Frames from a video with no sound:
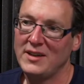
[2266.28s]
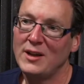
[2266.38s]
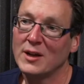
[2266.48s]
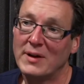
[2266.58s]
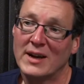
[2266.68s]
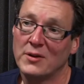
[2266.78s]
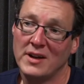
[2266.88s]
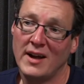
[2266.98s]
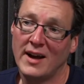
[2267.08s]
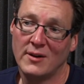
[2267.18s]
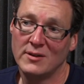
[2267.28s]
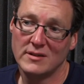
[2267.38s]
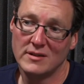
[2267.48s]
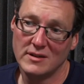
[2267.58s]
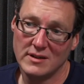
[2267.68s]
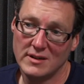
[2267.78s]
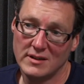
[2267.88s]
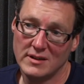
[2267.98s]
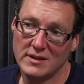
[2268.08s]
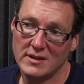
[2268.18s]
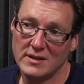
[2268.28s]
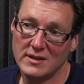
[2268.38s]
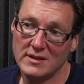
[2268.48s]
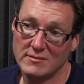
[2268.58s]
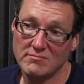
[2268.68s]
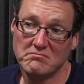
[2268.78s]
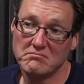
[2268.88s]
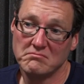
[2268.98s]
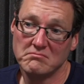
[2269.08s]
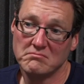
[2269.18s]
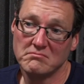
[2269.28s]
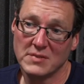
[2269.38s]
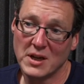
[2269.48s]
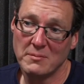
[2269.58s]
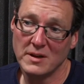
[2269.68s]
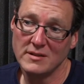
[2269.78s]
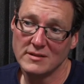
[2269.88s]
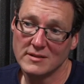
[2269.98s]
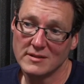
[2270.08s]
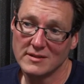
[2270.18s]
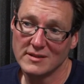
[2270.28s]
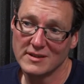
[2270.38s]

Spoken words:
for all we know, he's a complete waster. He might just when he's not,